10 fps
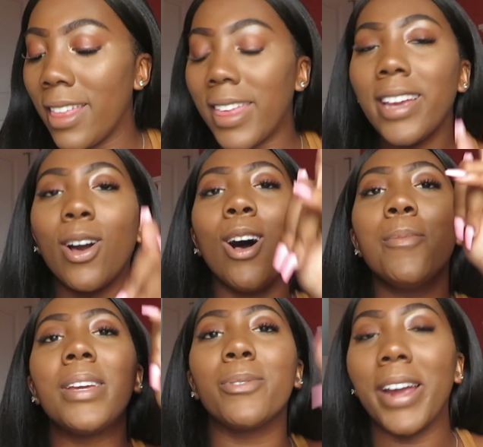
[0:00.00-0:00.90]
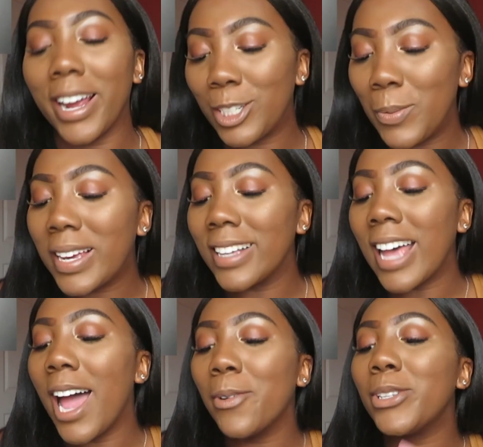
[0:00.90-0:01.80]
They call me Ranch because
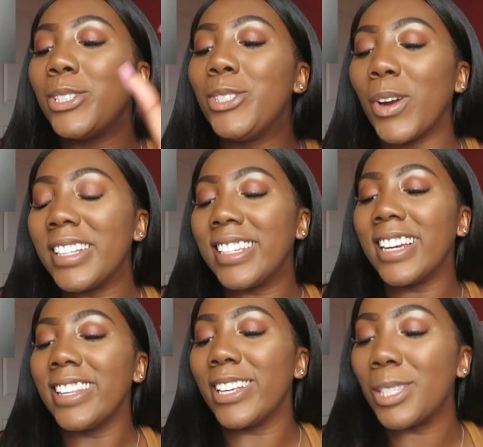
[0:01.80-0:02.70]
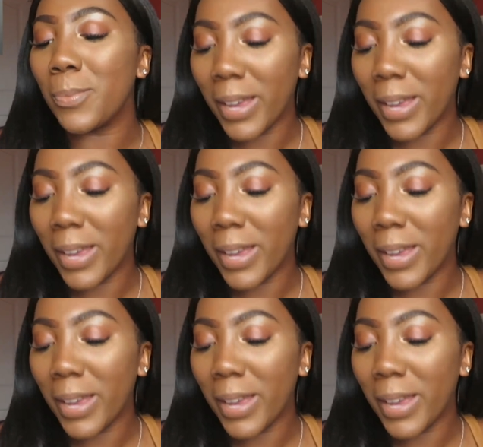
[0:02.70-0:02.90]
I was dressing in this